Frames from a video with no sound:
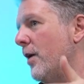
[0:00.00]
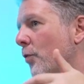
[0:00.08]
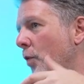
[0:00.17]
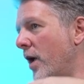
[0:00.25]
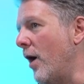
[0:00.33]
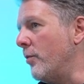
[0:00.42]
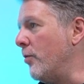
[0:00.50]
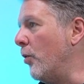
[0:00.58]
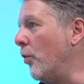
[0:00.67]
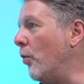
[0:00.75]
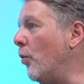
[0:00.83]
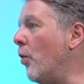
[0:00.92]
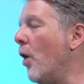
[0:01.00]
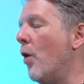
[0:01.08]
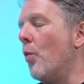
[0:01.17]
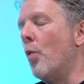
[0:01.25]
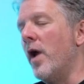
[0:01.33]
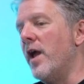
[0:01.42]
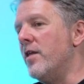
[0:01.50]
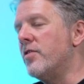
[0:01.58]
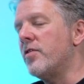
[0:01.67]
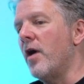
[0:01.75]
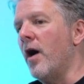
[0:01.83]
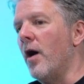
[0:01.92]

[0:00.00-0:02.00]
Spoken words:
We help them all with